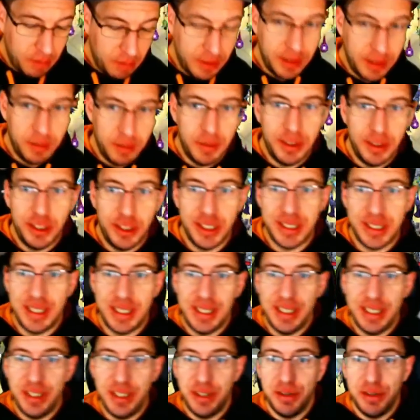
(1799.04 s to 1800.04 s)
we just
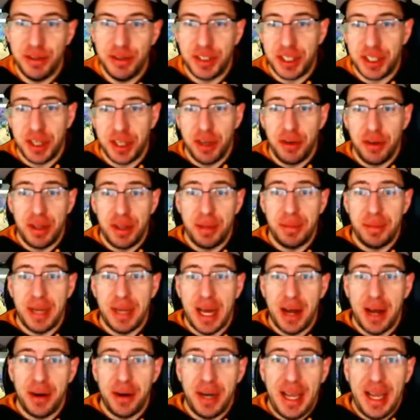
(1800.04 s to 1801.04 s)
need to slow them
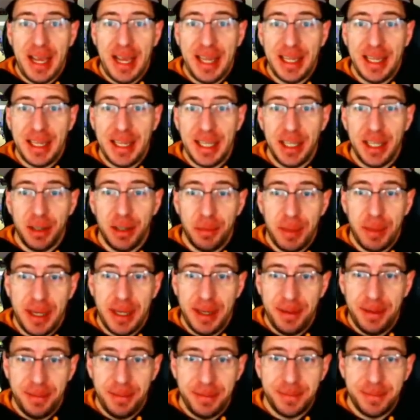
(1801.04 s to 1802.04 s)
down a little
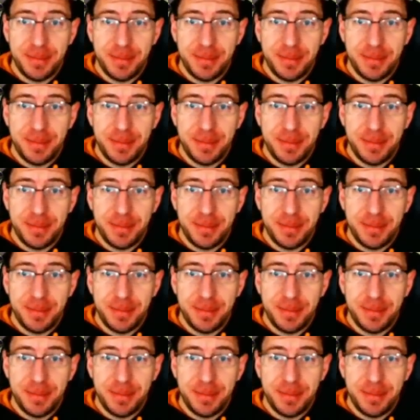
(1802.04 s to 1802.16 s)
bit.